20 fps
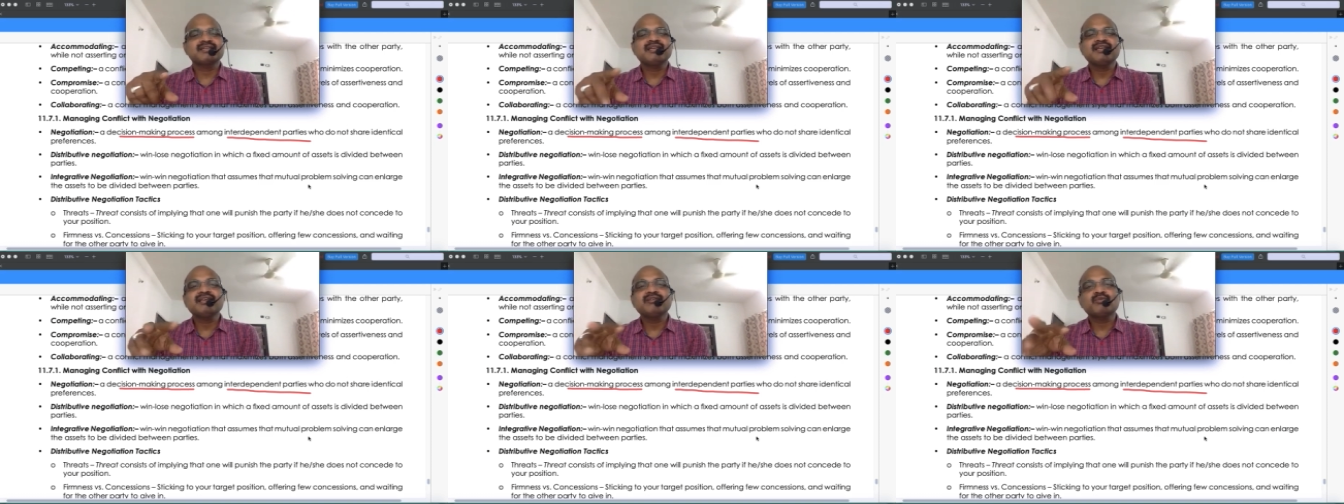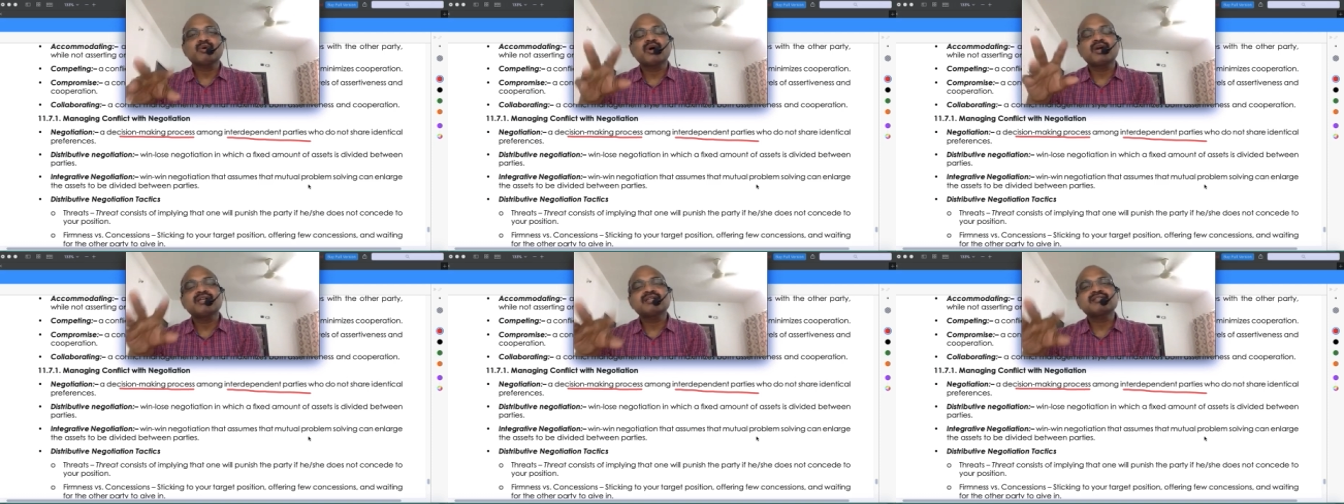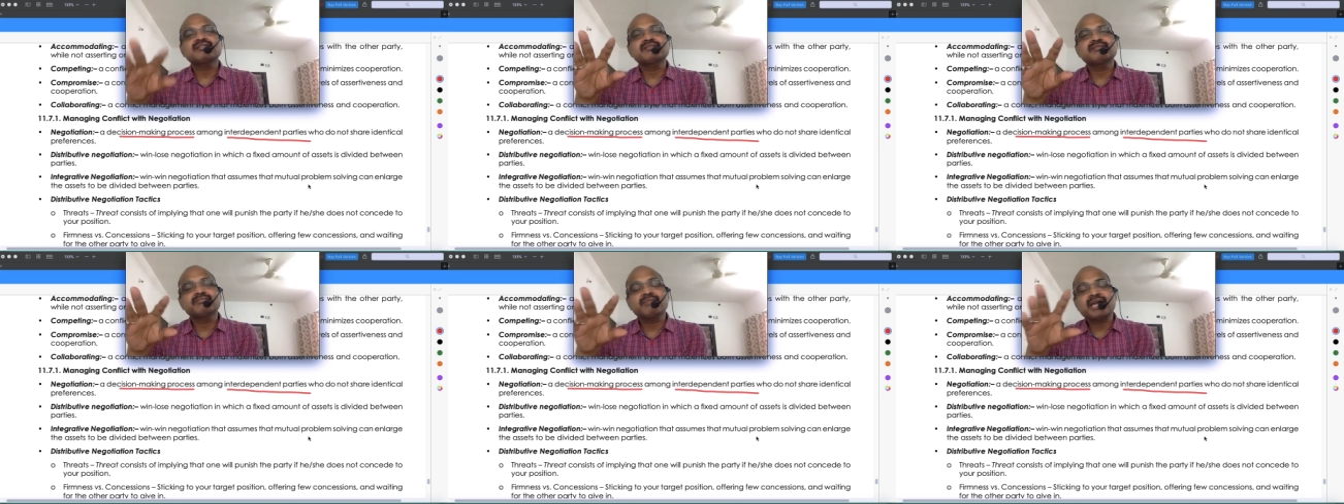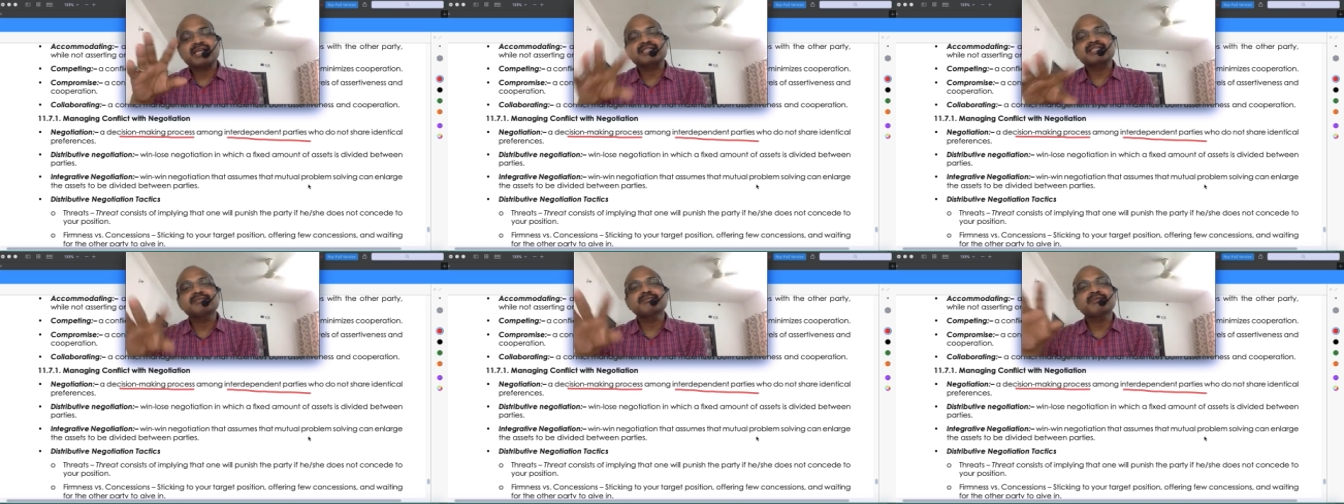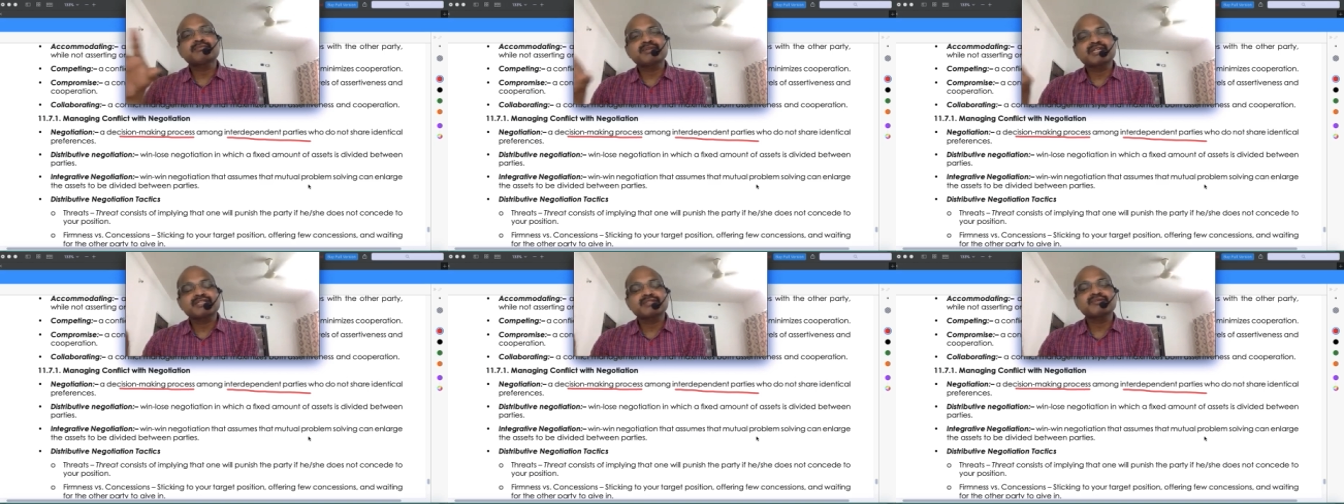he wants
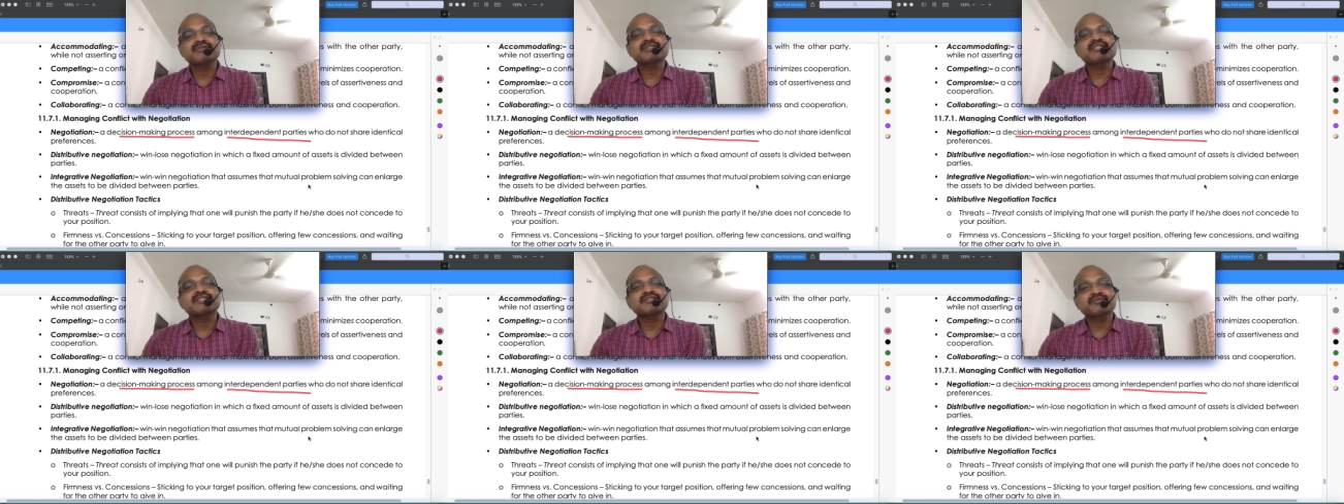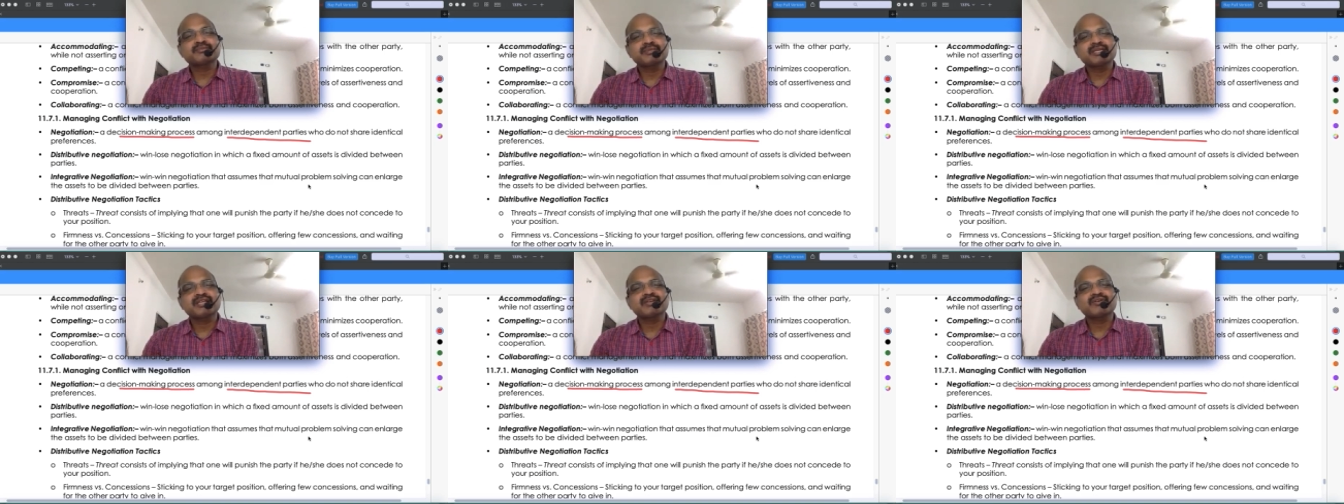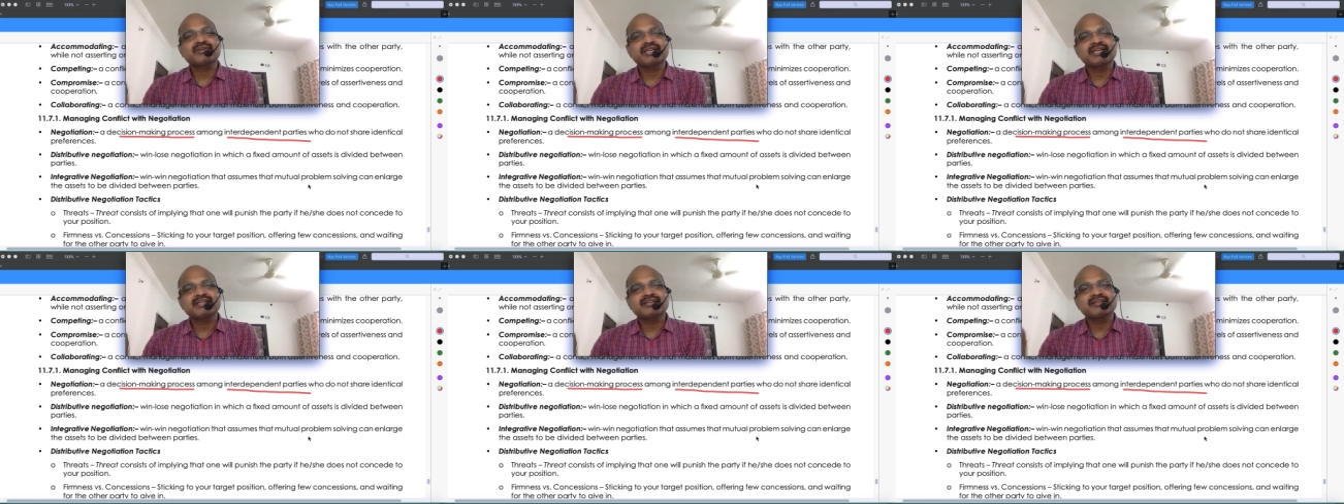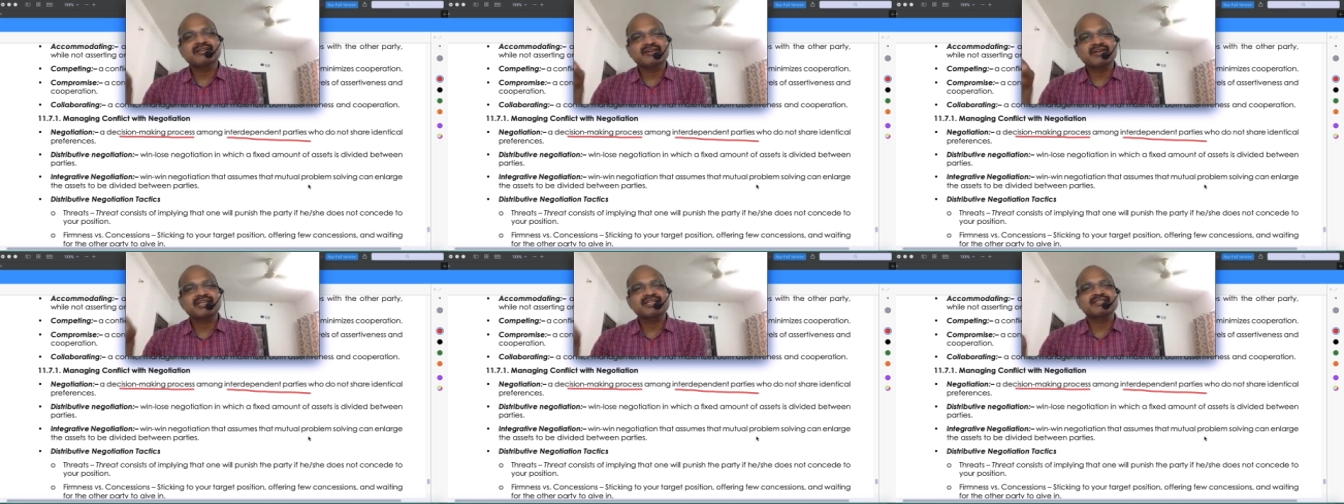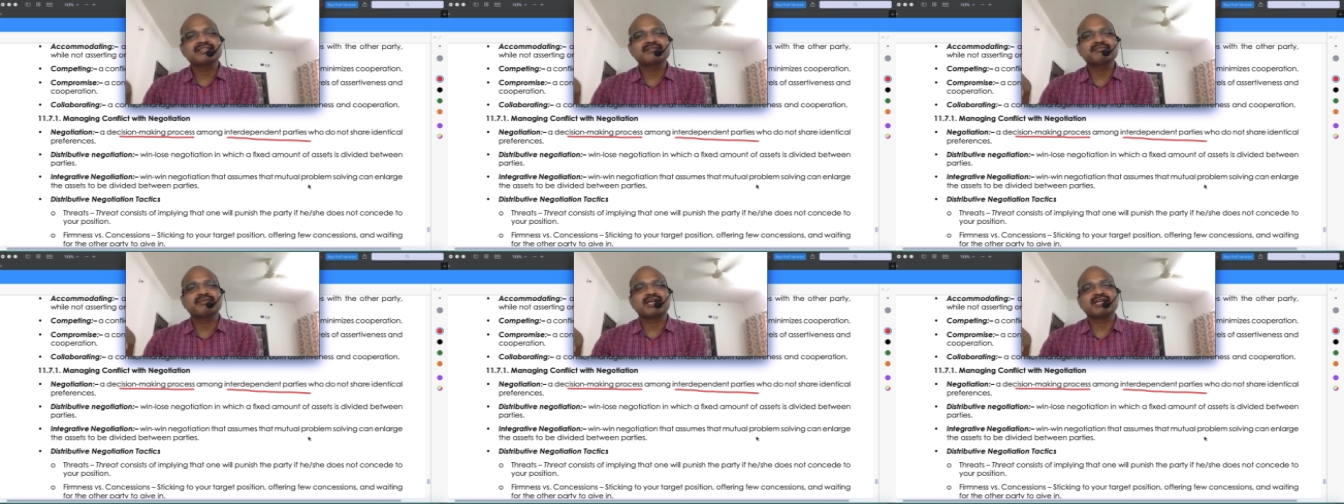maximum resources to be allocated on
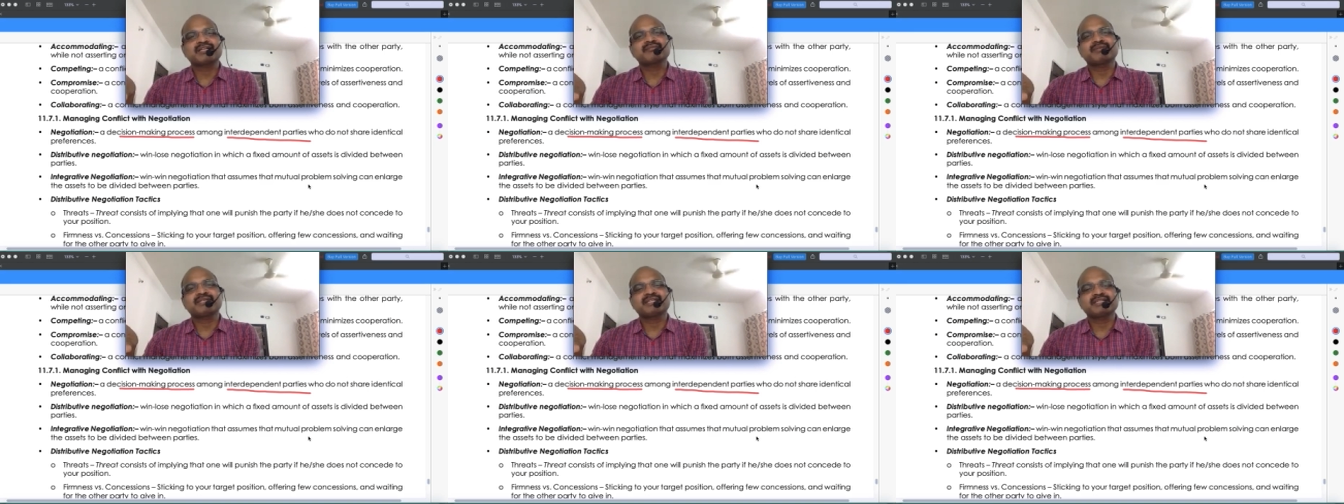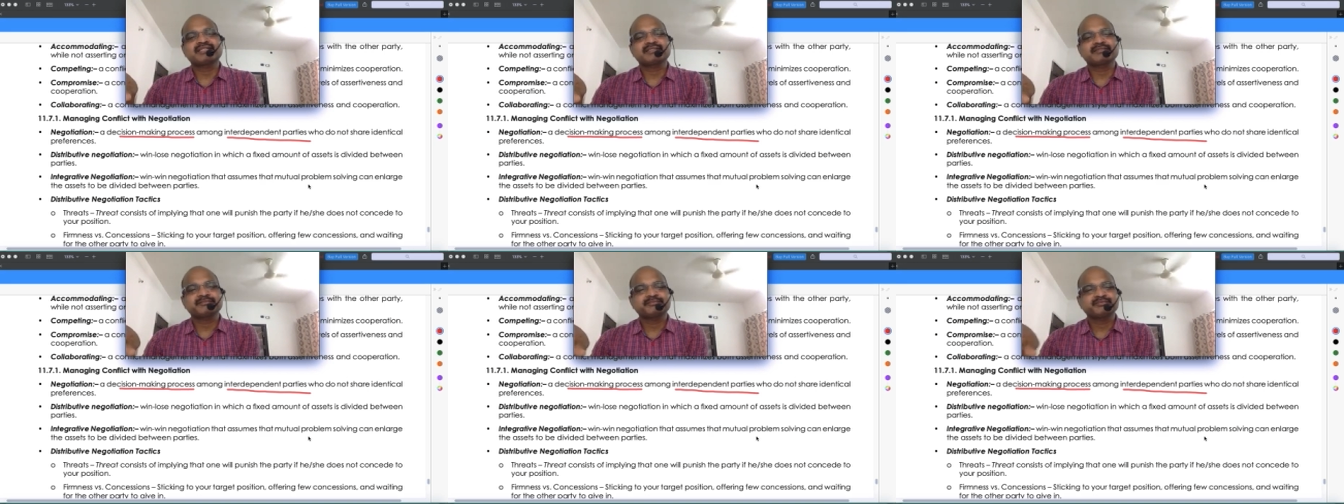his department